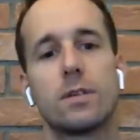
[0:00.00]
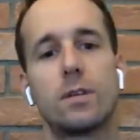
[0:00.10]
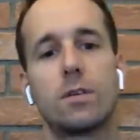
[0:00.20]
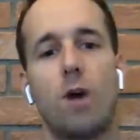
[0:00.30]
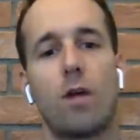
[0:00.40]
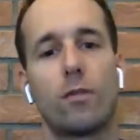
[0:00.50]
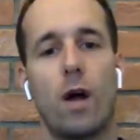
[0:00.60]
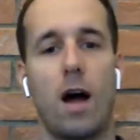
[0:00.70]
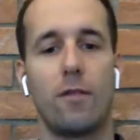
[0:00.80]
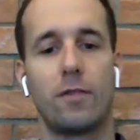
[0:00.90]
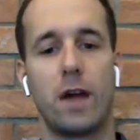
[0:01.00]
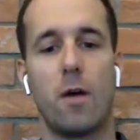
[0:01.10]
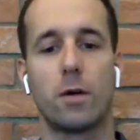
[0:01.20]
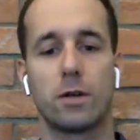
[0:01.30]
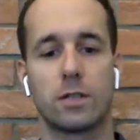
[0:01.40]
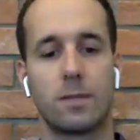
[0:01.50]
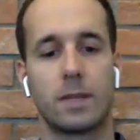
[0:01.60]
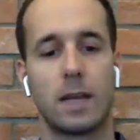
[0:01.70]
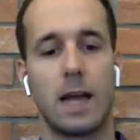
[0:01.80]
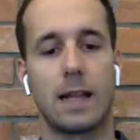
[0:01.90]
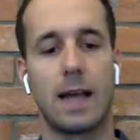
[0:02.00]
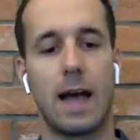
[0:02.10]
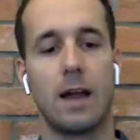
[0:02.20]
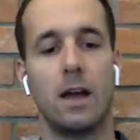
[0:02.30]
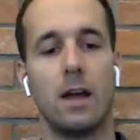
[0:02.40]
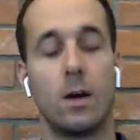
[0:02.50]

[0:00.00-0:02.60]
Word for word: you talk for half an hour or something like that.